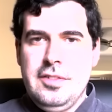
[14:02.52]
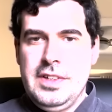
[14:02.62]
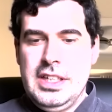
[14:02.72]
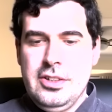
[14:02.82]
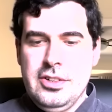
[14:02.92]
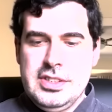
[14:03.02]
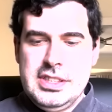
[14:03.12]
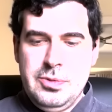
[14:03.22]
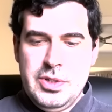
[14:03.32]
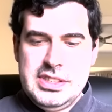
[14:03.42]
video
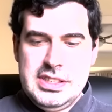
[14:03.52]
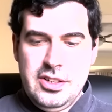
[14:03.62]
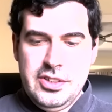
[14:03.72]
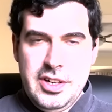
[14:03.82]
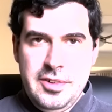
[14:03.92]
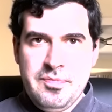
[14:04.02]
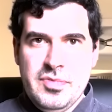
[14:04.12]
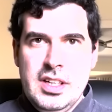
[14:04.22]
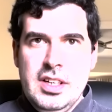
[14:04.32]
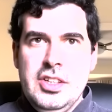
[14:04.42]
sequence in order,
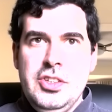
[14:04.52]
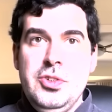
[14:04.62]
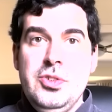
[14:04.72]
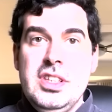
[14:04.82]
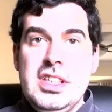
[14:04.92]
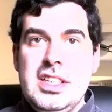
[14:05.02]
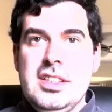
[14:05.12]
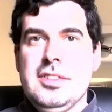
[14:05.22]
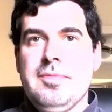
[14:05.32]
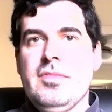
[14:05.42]
you
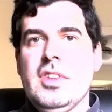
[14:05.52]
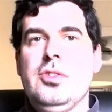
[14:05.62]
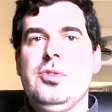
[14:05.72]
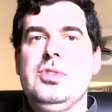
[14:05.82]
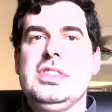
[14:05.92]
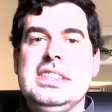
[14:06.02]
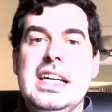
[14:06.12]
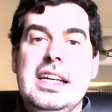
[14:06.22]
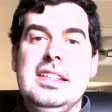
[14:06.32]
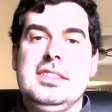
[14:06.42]
need to
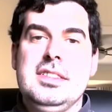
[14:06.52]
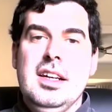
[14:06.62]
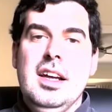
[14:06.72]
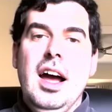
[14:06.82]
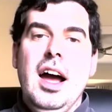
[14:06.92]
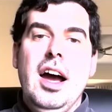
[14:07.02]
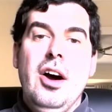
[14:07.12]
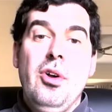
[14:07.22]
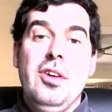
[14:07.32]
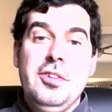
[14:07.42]
send uh,
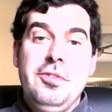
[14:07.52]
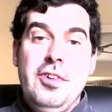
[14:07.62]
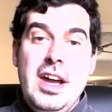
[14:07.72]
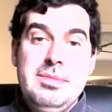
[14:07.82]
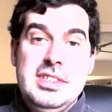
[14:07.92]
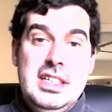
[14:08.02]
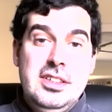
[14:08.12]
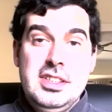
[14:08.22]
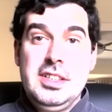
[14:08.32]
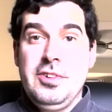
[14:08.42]
all of the frames in
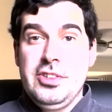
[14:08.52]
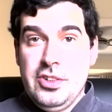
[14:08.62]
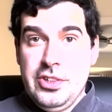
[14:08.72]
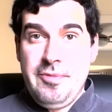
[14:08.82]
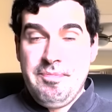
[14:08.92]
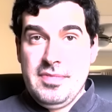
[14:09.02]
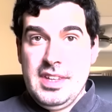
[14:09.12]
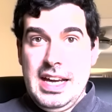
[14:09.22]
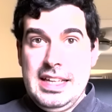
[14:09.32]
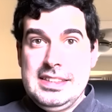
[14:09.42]
a different order.
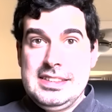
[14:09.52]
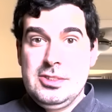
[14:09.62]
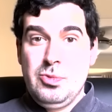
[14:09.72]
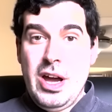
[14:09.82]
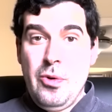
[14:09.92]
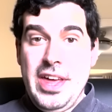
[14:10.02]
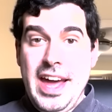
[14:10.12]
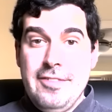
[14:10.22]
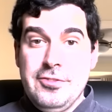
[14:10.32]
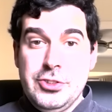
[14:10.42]
And this is where we
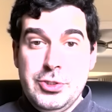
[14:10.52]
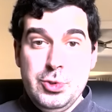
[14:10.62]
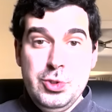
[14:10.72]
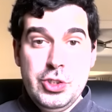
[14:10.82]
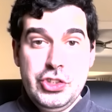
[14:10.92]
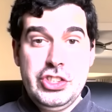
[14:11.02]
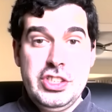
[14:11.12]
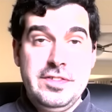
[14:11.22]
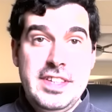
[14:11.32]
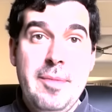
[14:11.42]
have two notions
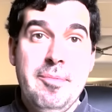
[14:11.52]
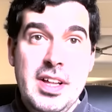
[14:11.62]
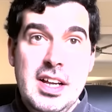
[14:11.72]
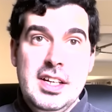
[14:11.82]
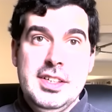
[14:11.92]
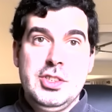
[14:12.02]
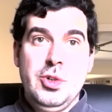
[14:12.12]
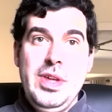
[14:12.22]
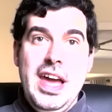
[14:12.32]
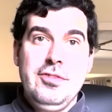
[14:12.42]
of time. So
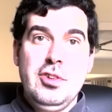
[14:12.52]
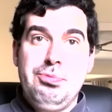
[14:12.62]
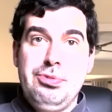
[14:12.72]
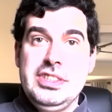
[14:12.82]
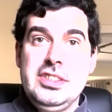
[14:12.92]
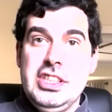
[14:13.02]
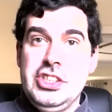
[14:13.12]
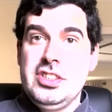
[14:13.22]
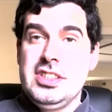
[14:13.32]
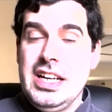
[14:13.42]
we have the
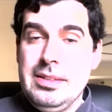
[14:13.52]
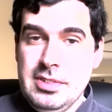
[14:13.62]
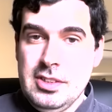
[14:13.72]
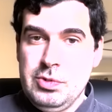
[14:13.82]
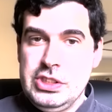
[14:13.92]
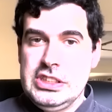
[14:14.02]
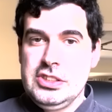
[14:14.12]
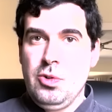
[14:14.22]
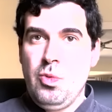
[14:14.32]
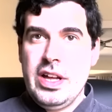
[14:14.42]
presentation time, which is
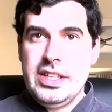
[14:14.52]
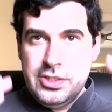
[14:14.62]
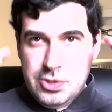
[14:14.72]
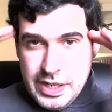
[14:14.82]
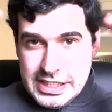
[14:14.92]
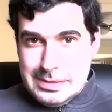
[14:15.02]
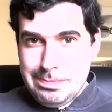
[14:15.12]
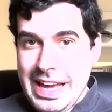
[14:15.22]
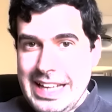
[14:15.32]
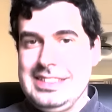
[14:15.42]
the one that you
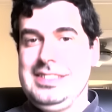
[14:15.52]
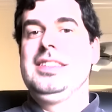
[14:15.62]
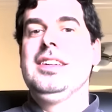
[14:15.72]
expect